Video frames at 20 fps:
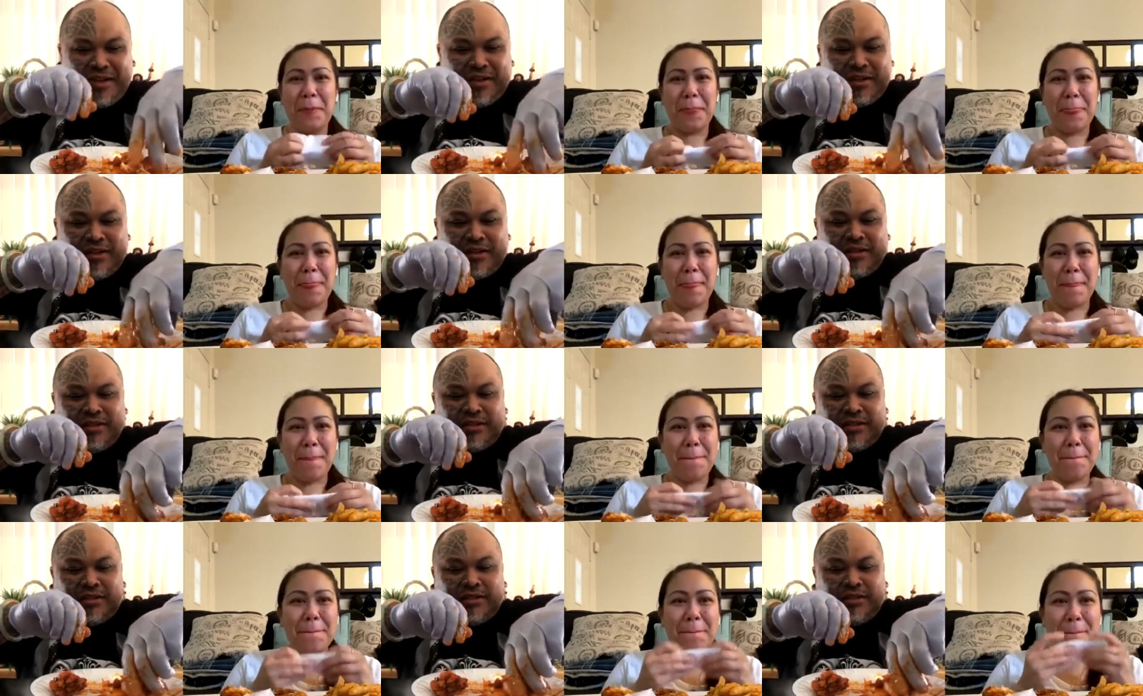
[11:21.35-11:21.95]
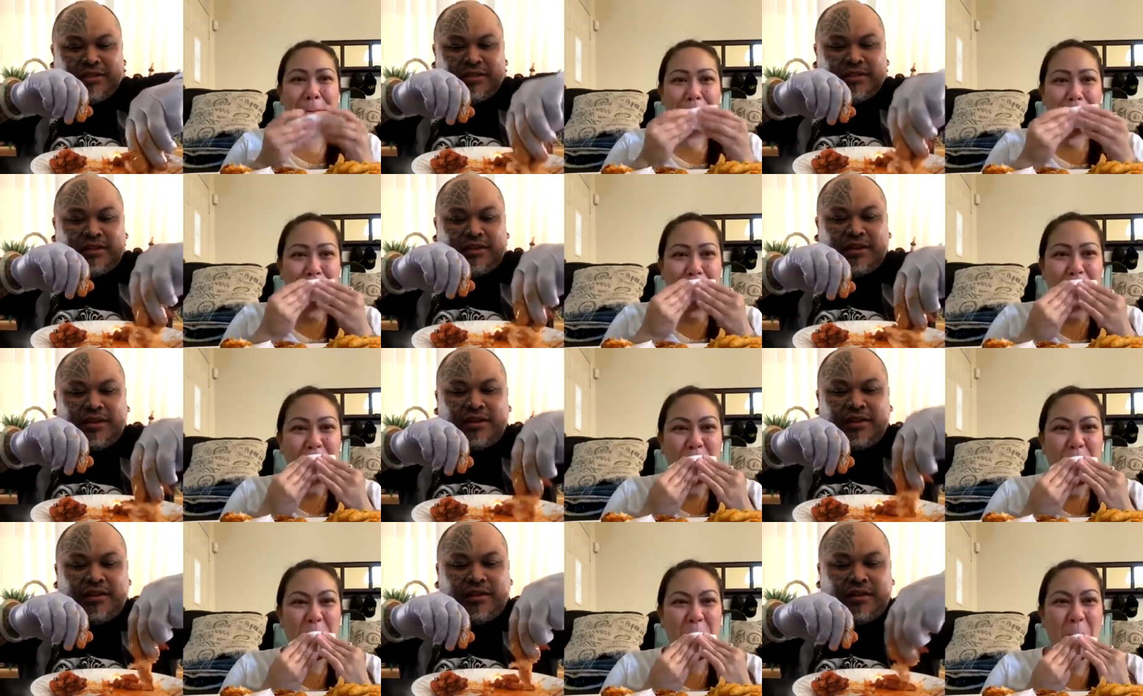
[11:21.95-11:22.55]

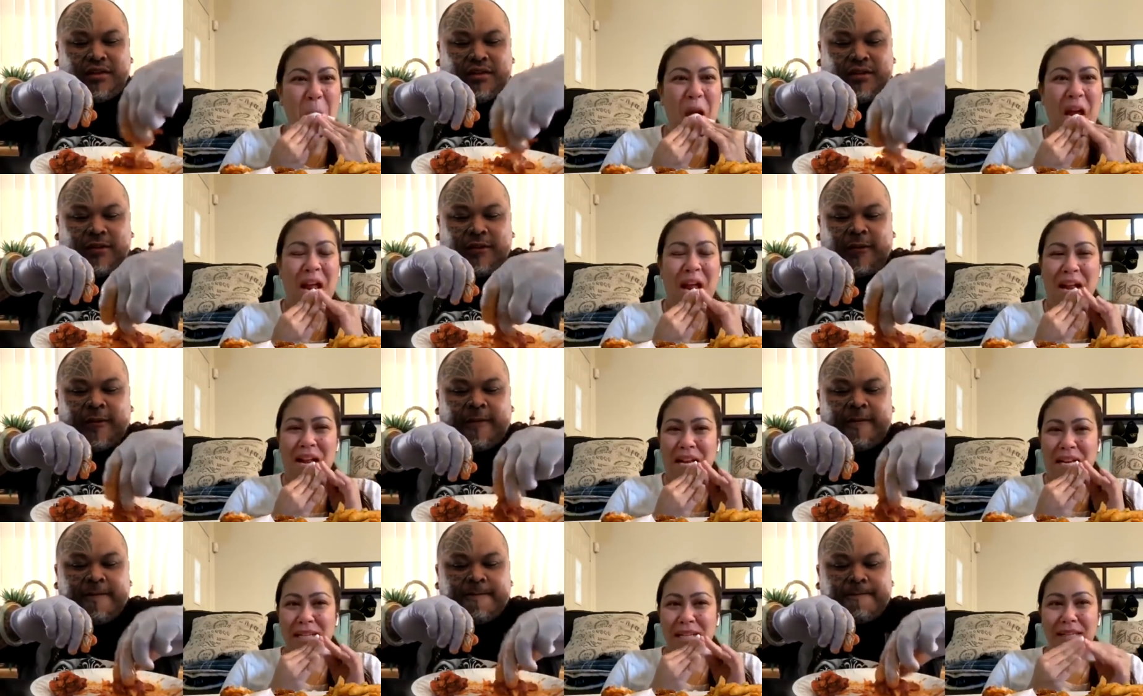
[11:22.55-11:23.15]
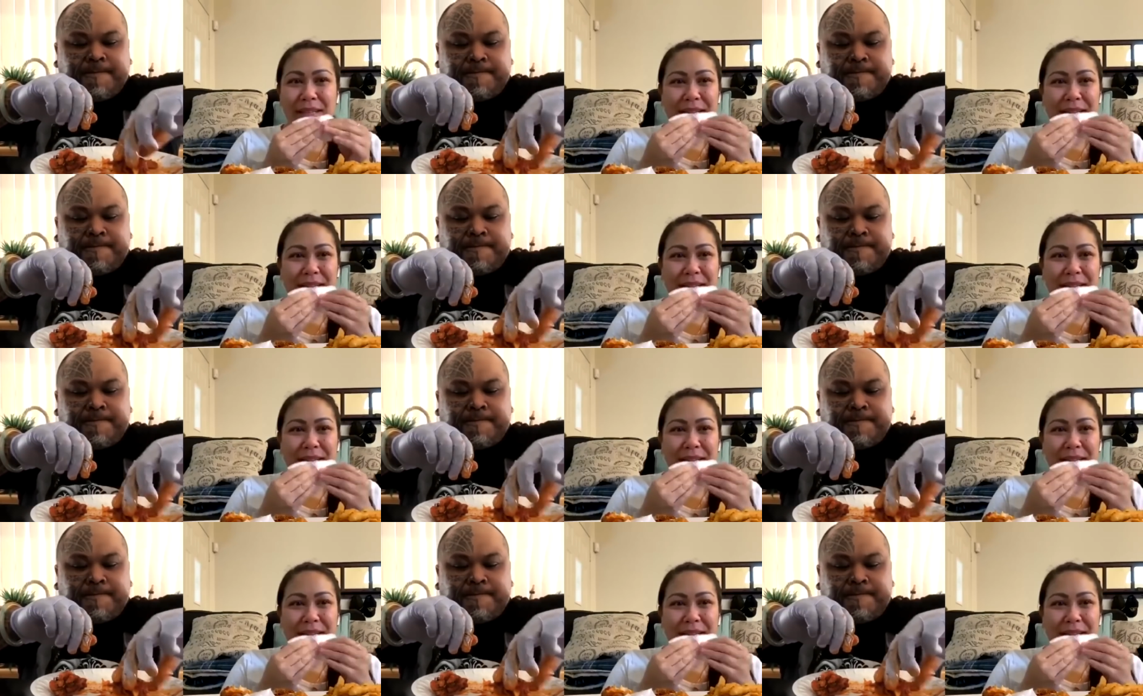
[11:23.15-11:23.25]
No one is speaking in this clip.